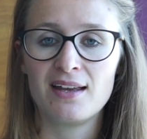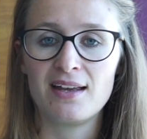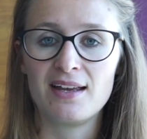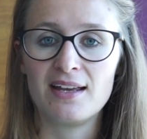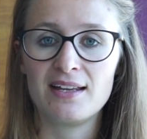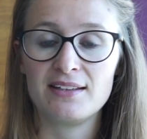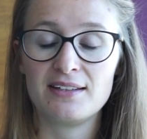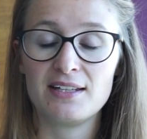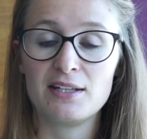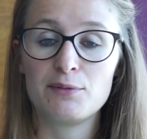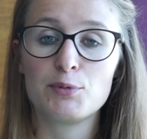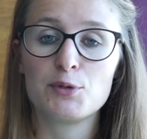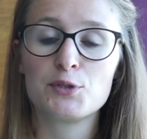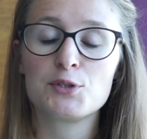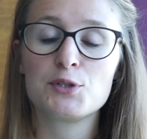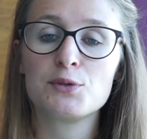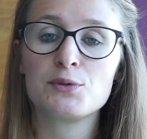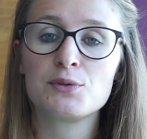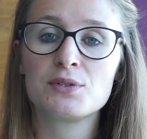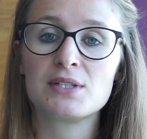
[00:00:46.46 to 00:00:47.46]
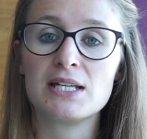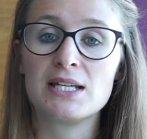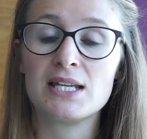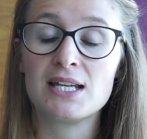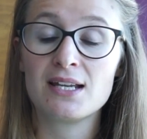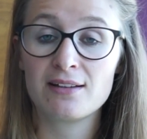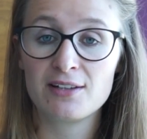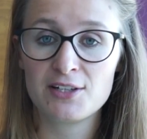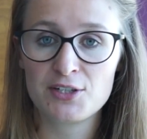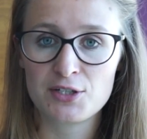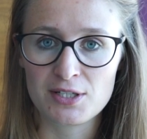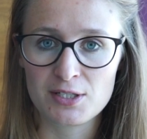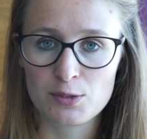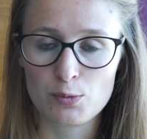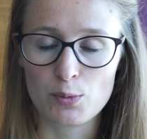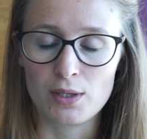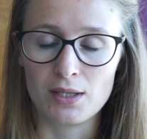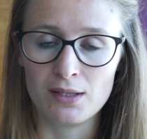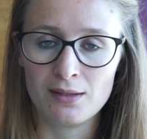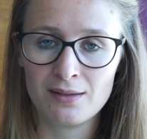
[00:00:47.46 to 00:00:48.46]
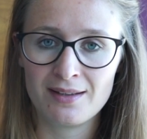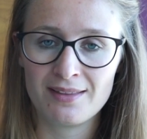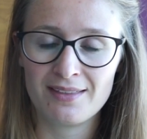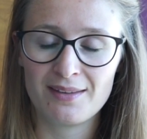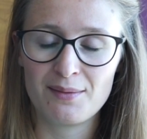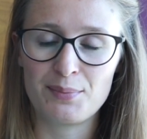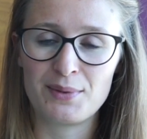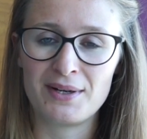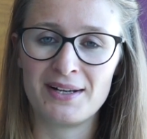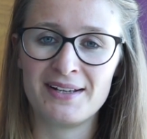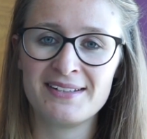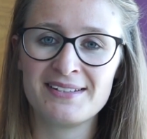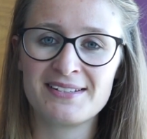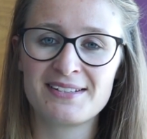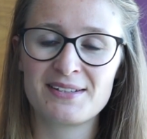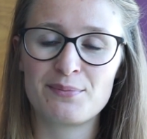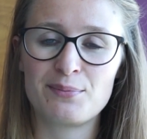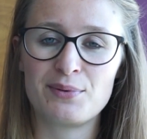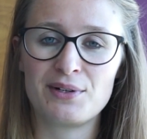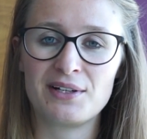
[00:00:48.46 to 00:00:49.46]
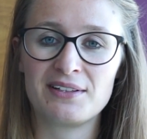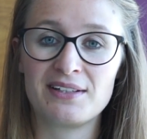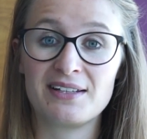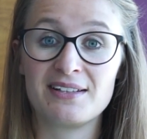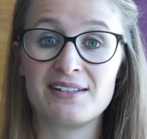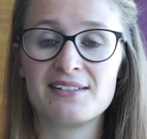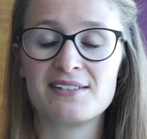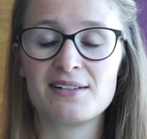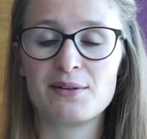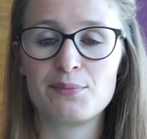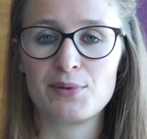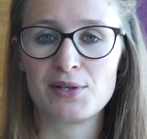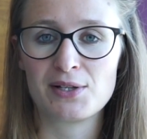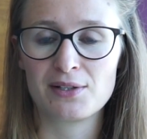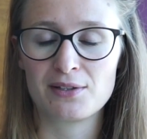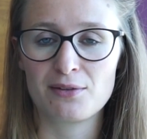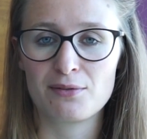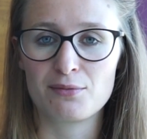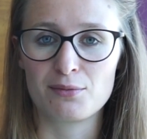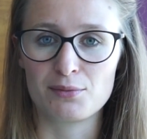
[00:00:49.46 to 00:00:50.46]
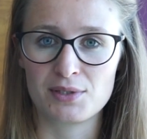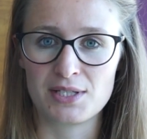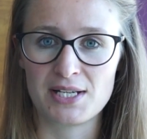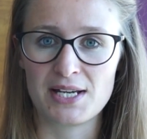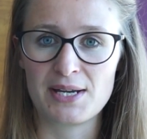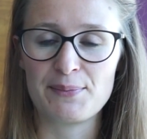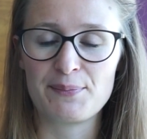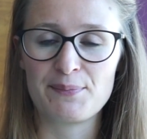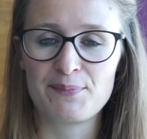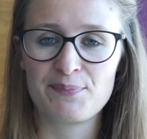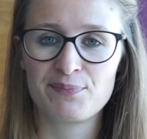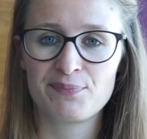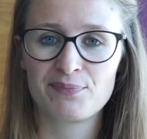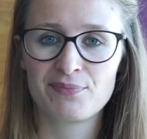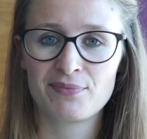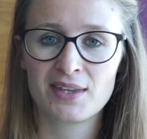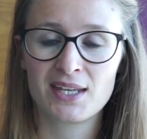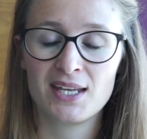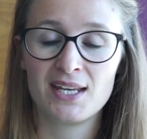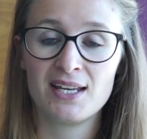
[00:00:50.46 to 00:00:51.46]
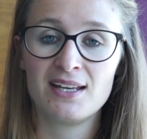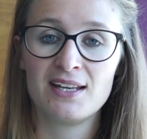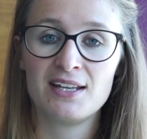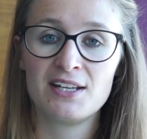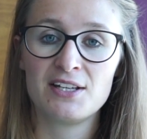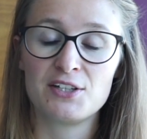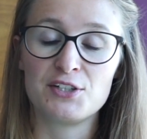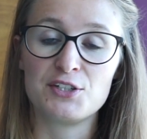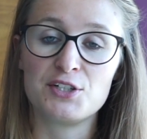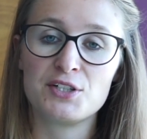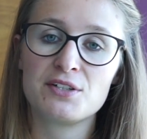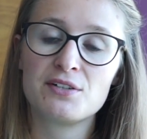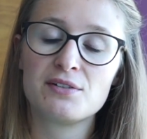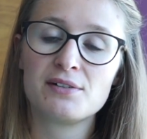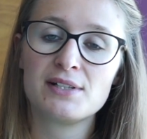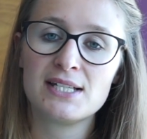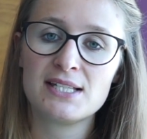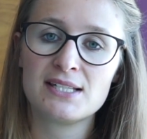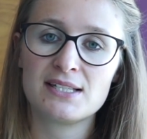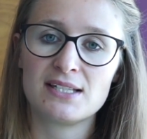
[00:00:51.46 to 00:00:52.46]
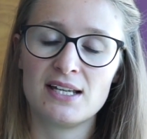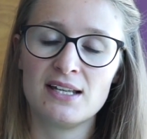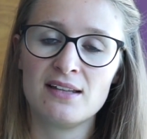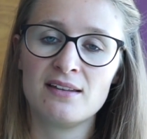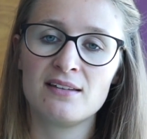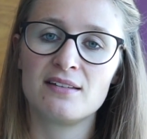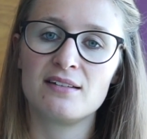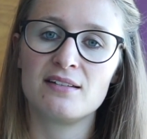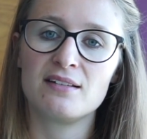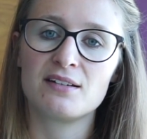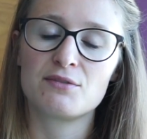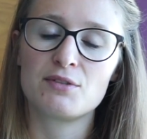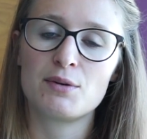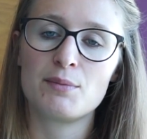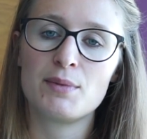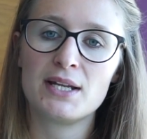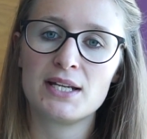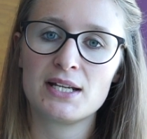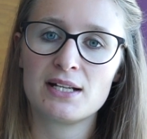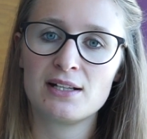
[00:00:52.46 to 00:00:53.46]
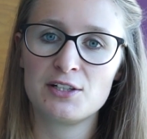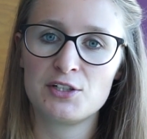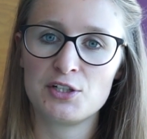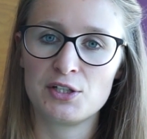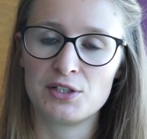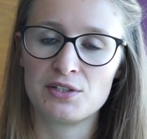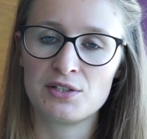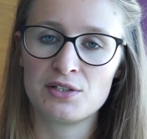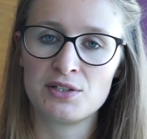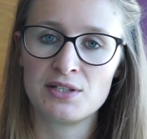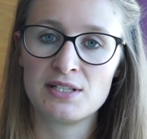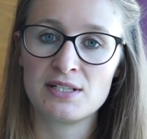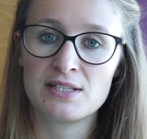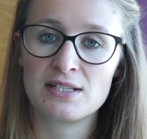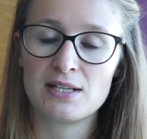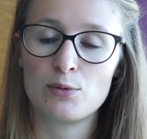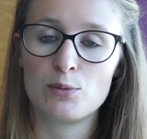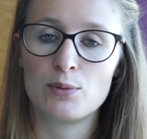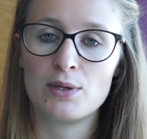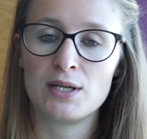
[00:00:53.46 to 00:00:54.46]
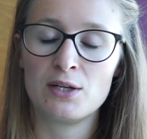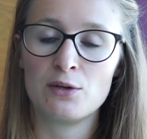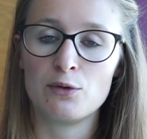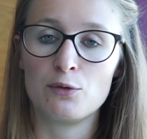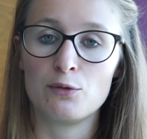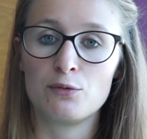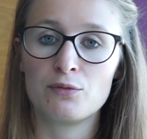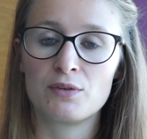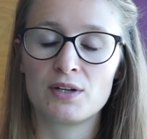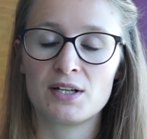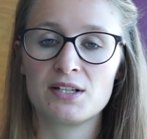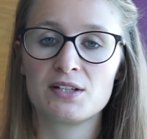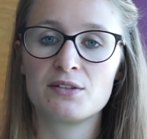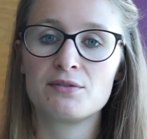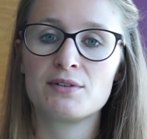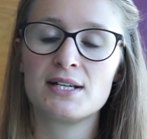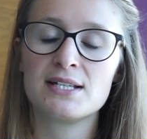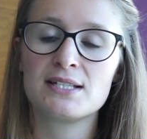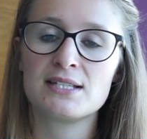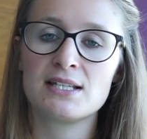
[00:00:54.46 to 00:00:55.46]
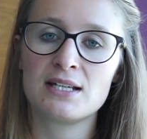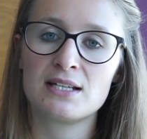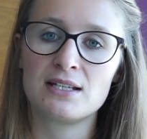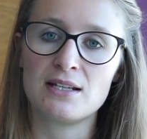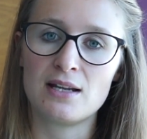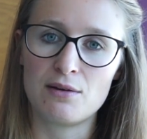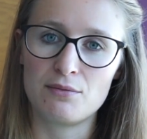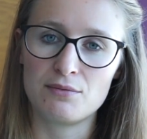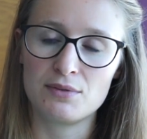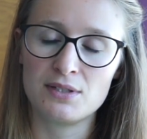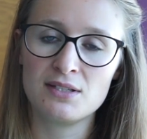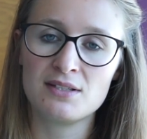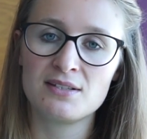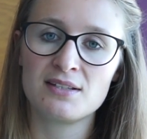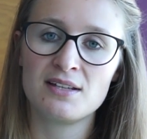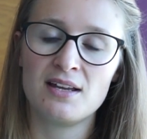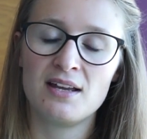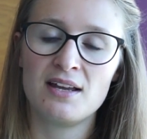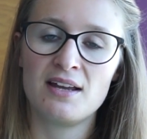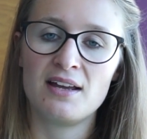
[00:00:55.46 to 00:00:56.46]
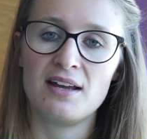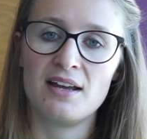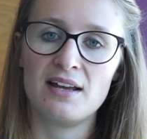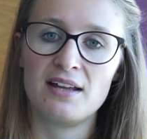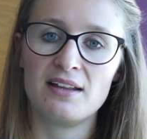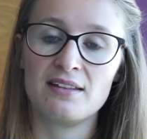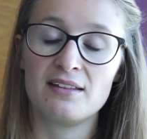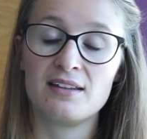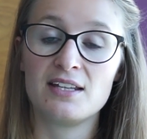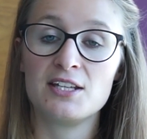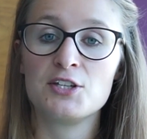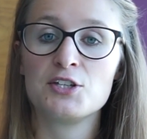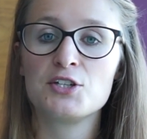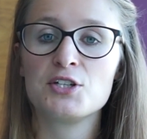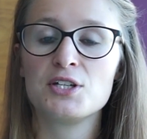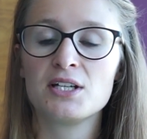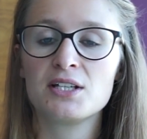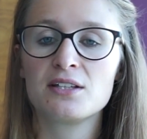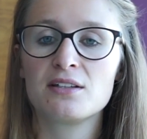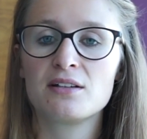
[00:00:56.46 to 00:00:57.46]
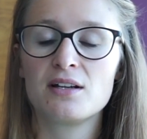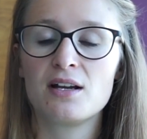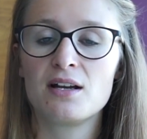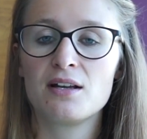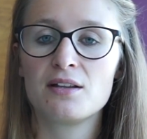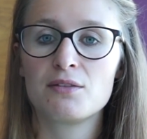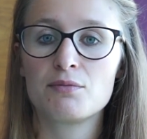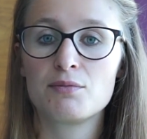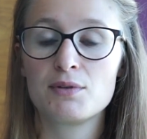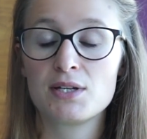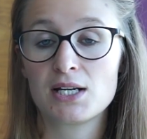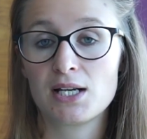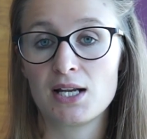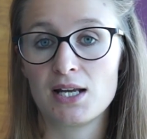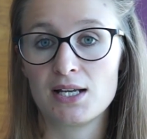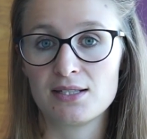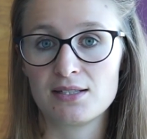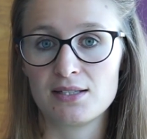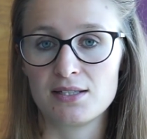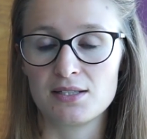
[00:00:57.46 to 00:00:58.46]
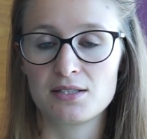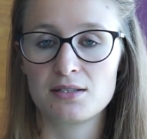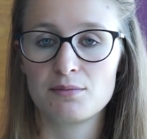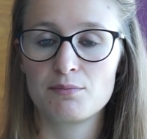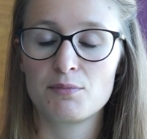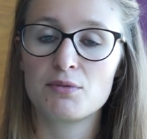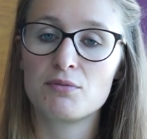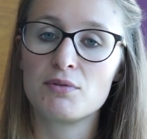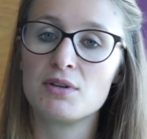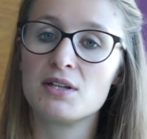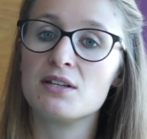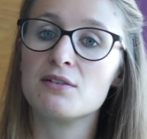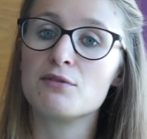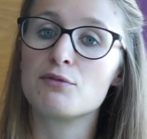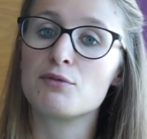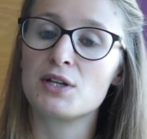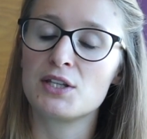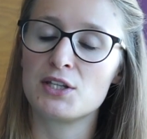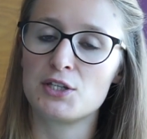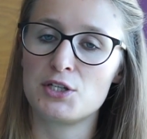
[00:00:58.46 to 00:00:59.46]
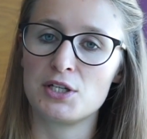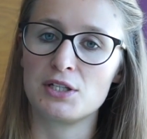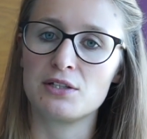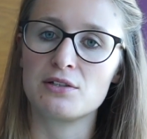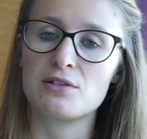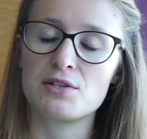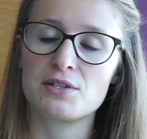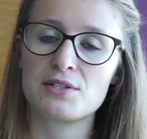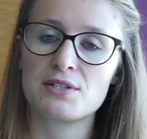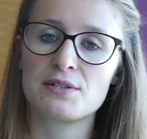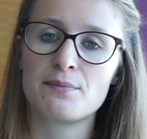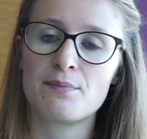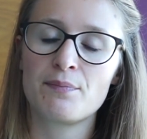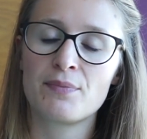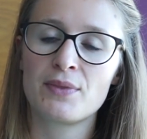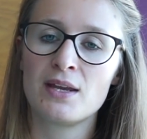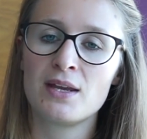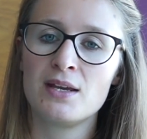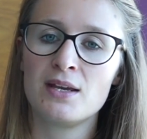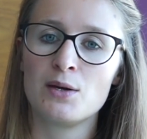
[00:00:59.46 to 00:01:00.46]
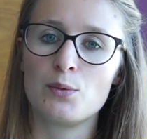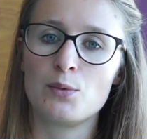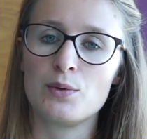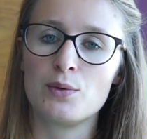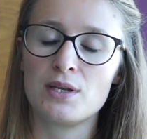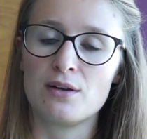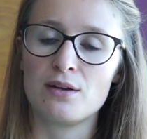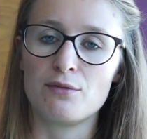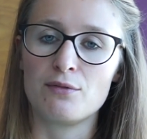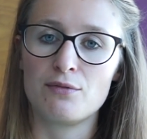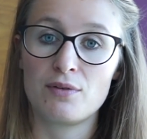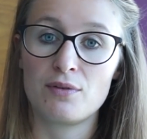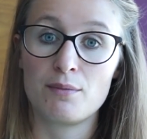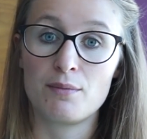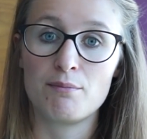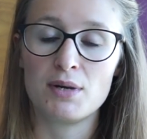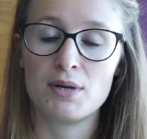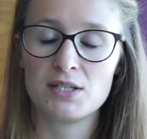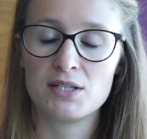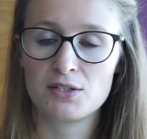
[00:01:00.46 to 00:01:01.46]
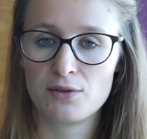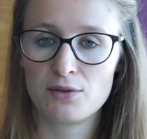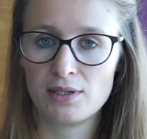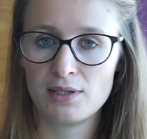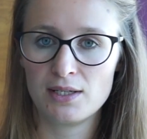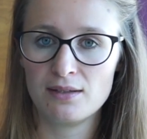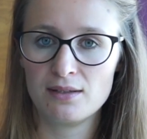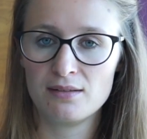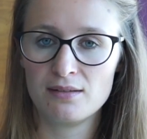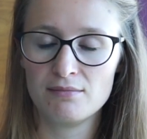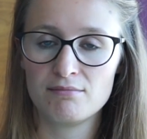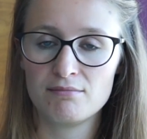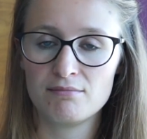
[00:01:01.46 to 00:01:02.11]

and it was used in English as well in the past, but it disappeared through time. Generally said, the grammatical gender is a way of categorizing nouns, and in Czech there are 3 classes, 3 different genders. We have masculine,